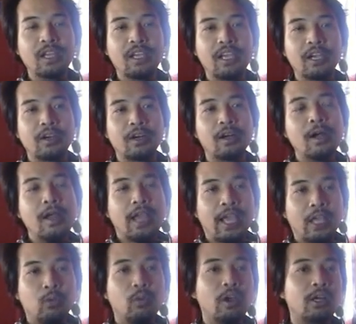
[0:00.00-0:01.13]
the gear,
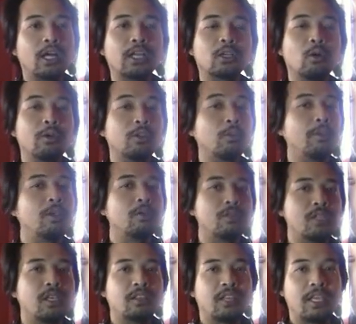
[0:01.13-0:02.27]
and we are not going to be
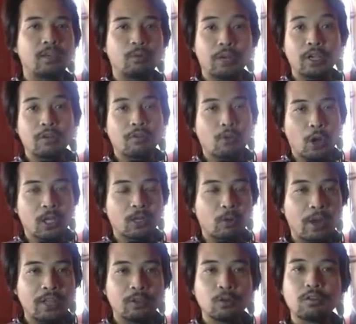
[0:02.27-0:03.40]
using the Ring of Royal
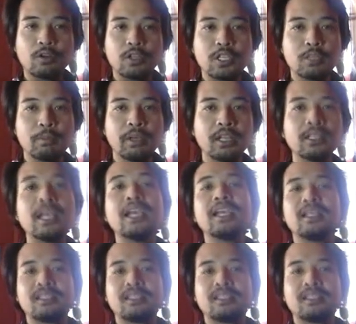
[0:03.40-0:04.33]
Grandeur for this build.